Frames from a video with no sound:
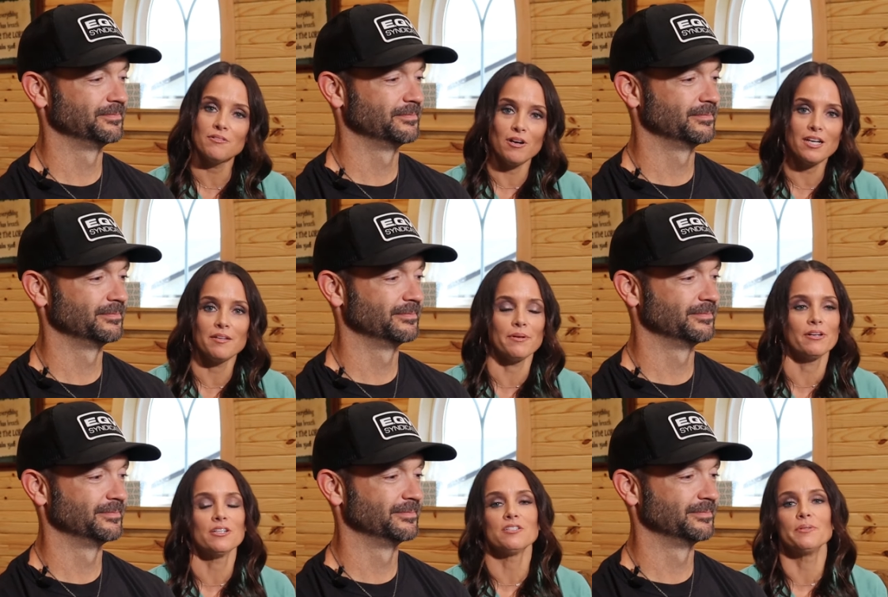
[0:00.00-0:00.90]
Speaker 1: a rocky
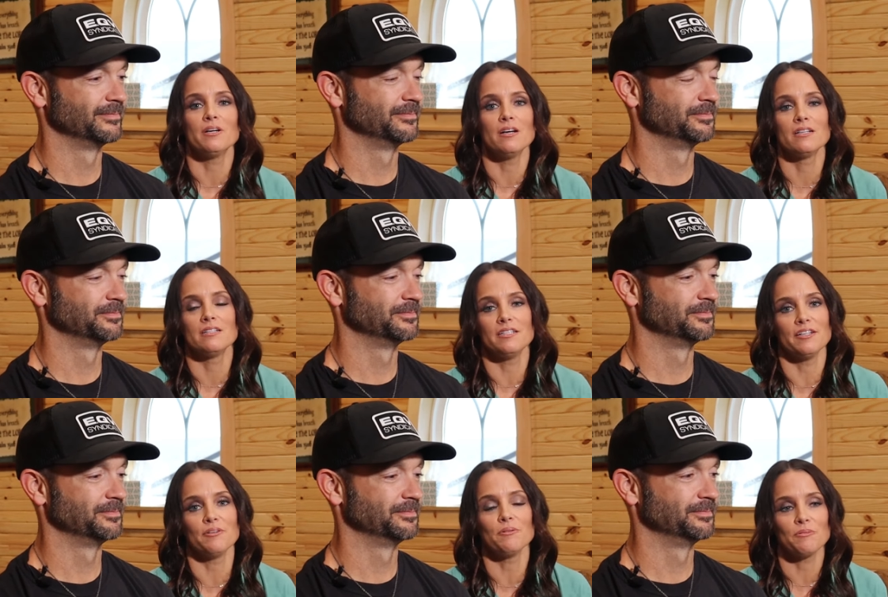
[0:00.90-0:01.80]
marriage. I mean, not, you
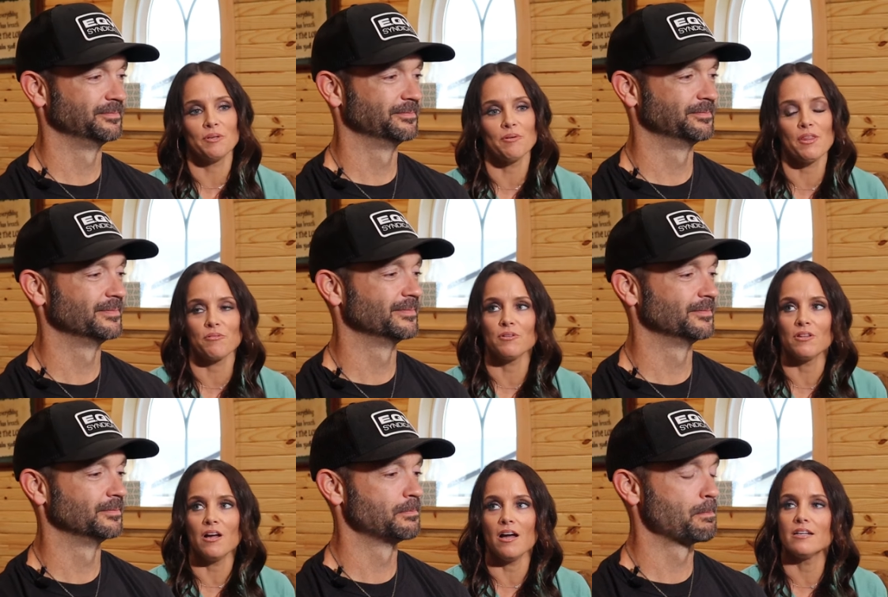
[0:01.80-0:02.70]
know, we went through a
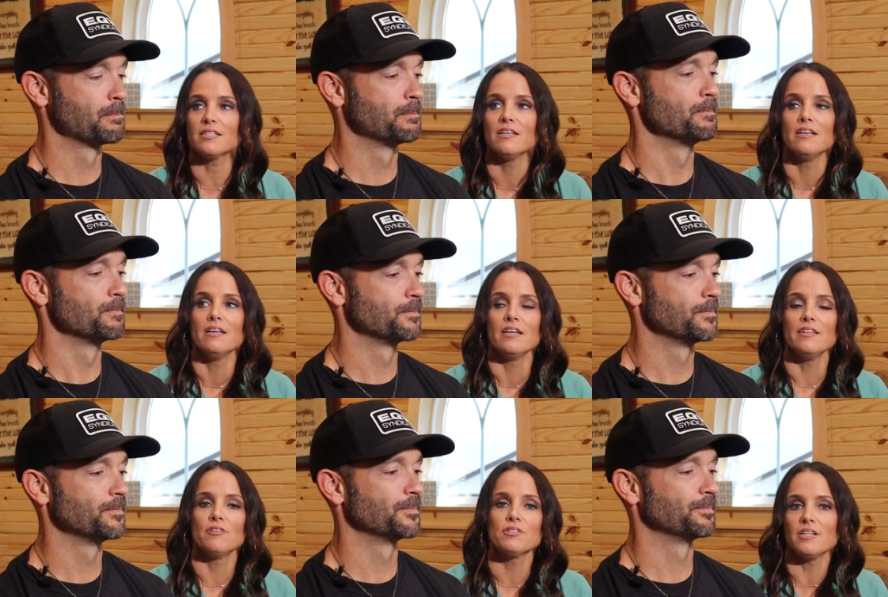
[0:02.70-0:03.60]
lot
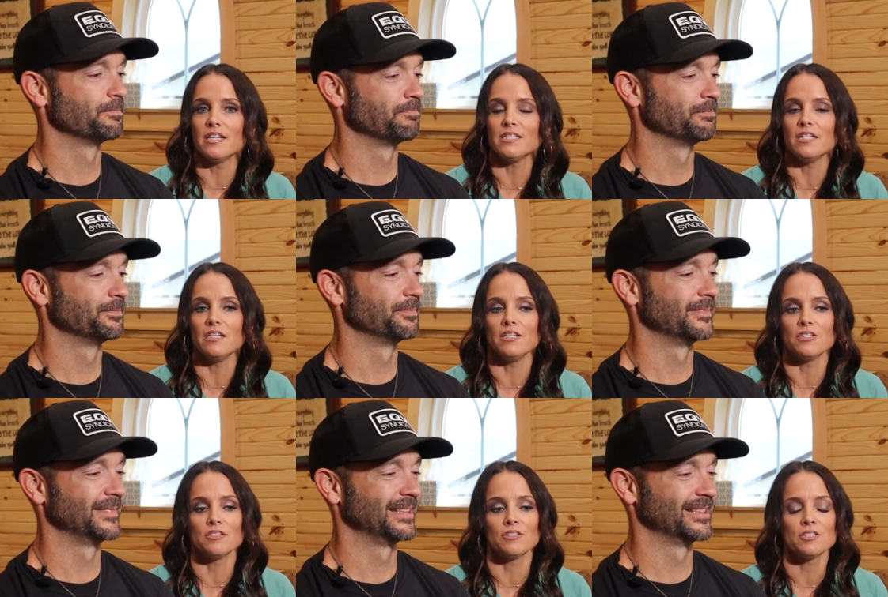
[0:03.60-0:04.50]
in those 19
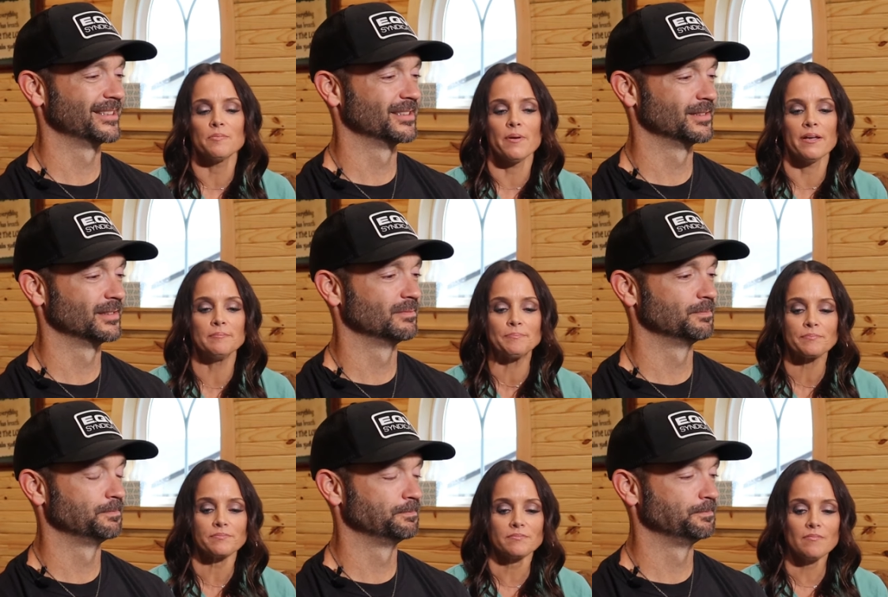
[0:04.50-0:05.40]
years. But
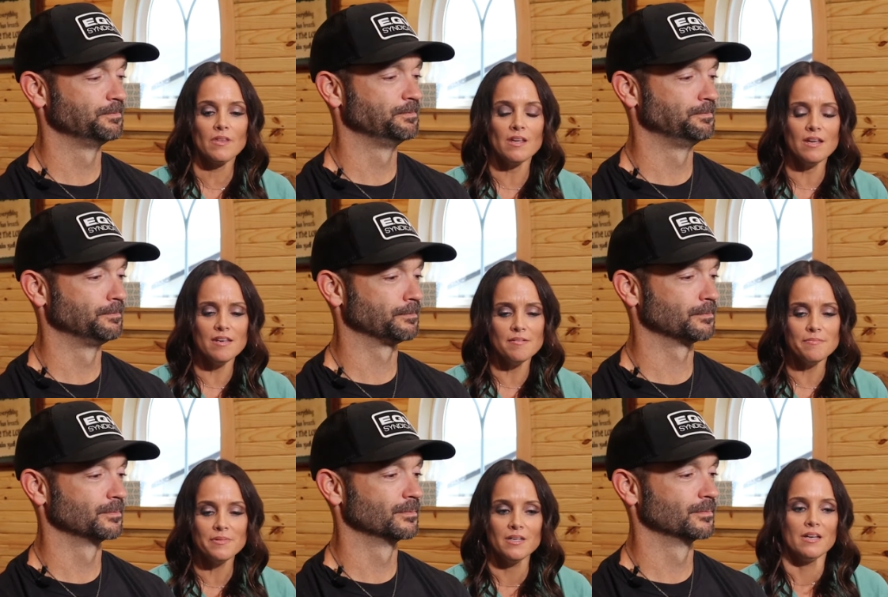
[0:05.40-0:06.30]

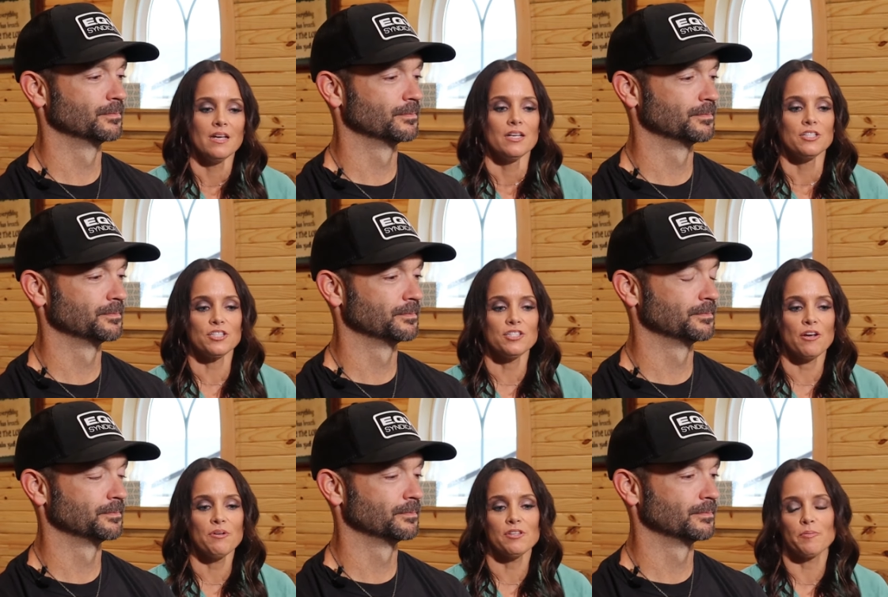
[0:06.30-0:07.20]
um, just
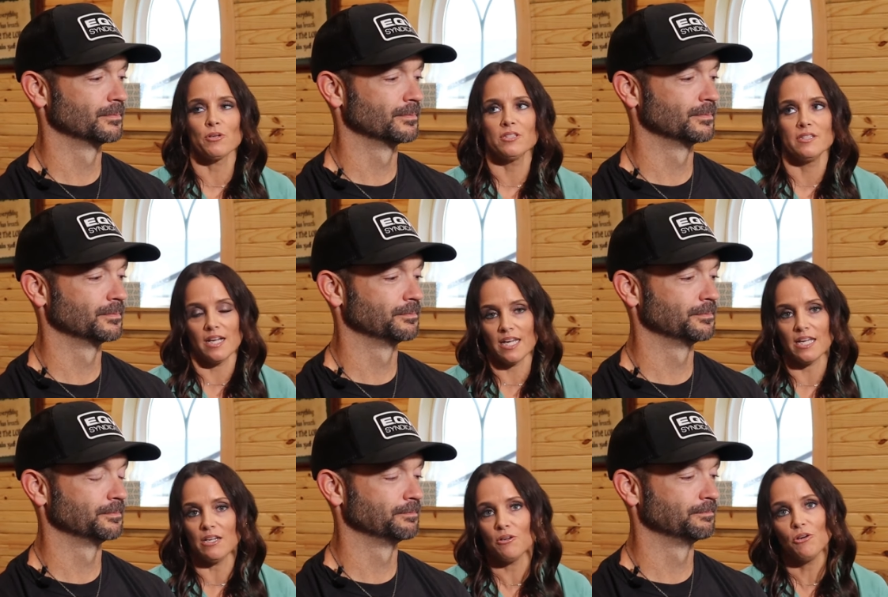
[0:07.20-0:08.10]
knowing the person that he,